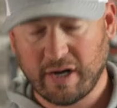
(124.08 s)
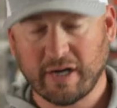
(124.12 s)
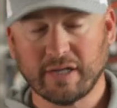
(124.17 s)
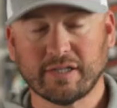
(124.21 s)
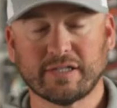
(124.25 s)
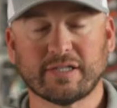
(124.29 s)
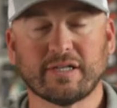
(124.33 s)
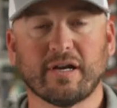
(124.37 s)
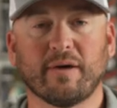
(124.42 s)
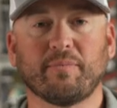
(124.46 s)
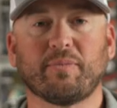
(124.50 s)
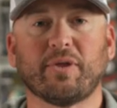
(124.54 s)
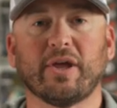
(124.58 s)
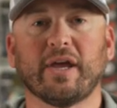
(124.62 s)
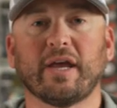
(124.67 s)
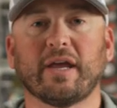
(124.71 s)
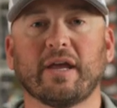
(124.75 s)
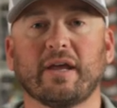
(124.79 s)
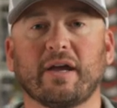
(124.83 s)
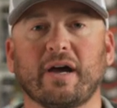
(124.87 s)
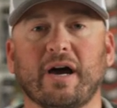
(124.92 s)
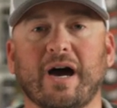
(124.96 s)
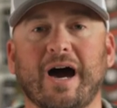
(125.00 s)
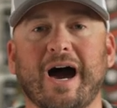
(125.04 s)
on
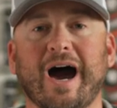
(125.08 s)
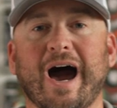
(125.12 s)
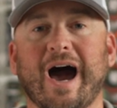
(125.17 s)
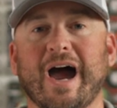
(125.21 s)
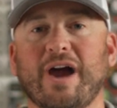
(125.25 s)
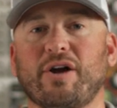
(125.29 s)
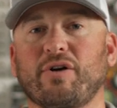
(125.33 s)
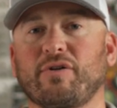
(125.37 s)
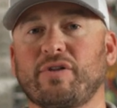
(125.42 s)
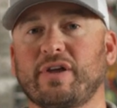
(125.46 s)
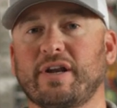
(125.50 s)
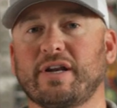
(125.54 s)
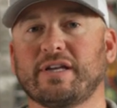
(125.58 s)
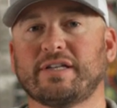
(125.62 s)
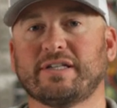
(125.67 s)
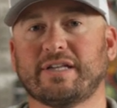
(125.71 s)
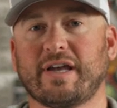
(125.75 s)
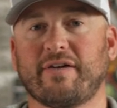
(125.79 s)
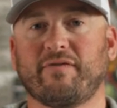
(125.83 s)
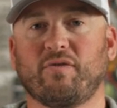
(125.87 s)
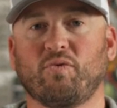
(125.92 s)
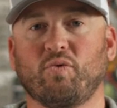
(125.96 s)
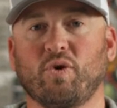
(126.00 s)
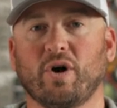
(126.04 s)
something higher than a
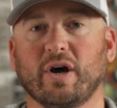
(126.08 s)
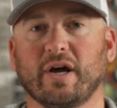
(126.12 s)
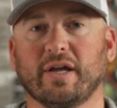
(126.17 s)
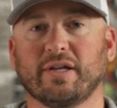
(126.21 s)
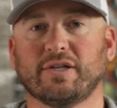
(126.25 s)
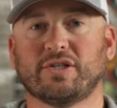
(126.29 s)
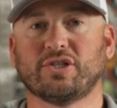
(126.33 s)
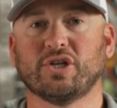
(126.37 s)
7.1.